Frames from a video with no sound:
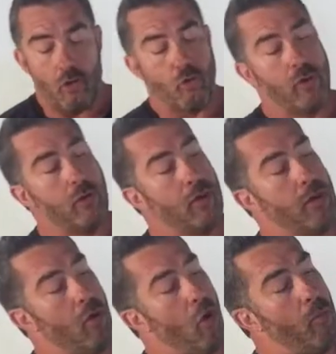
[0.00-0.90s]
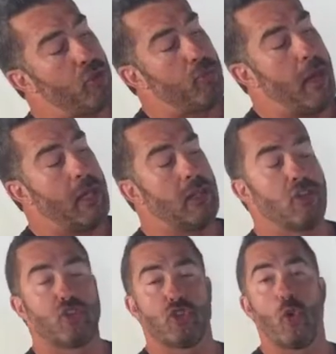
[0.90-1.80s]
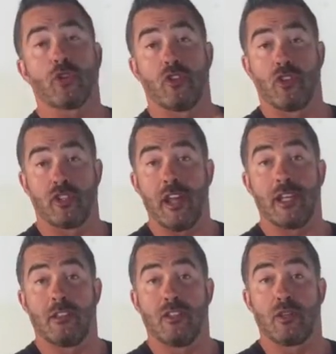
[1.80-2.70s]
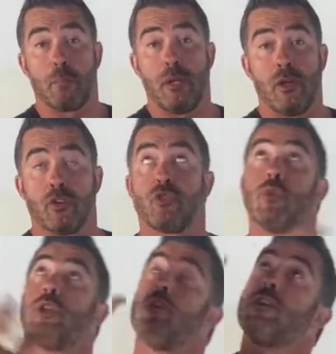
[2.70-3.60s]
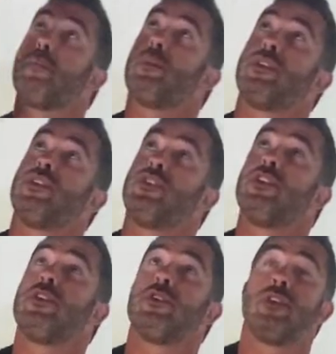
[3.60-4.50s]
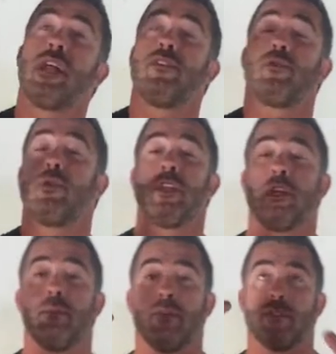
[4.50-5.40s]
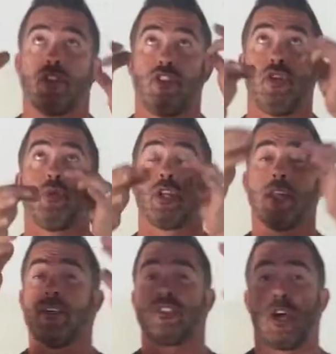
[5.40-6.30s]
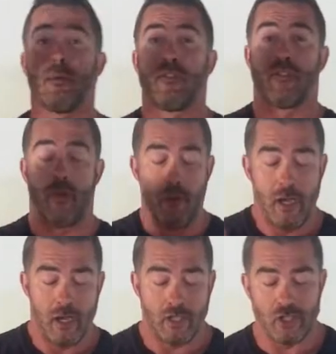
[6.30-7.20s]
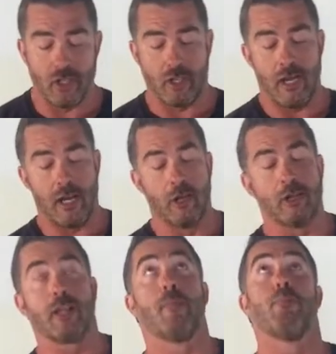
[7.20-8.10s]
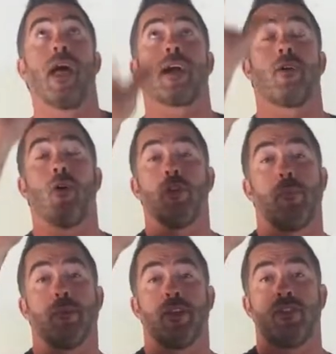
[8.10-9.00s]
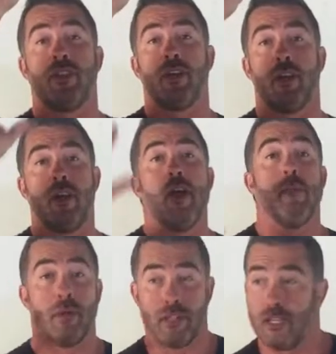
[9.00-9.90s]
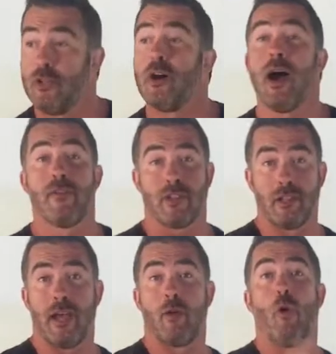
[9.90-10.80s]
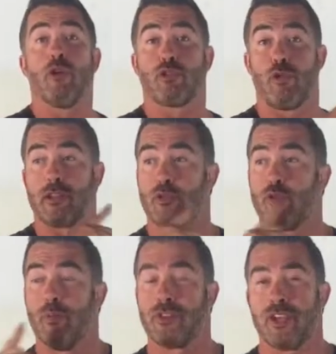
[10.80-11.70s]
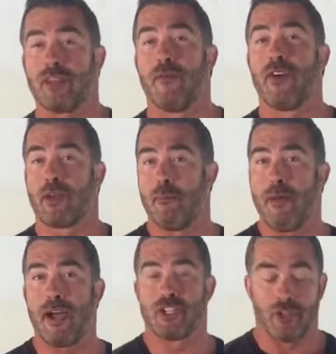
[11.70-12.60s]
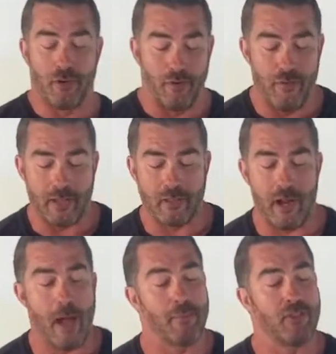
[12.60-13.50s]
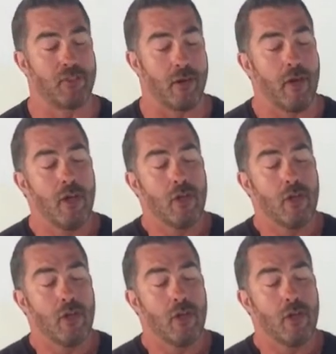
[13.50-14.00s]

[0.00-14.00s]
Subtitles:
really almost making the source of this light disappear. So when you look up on the ceiling, you're not even really going to be able to see where the light's coming from. It's just going to kind of look like a black hole up in the ceiling, but then you'll have the light all throughout the room. It's kind of like a magical effect that happens here.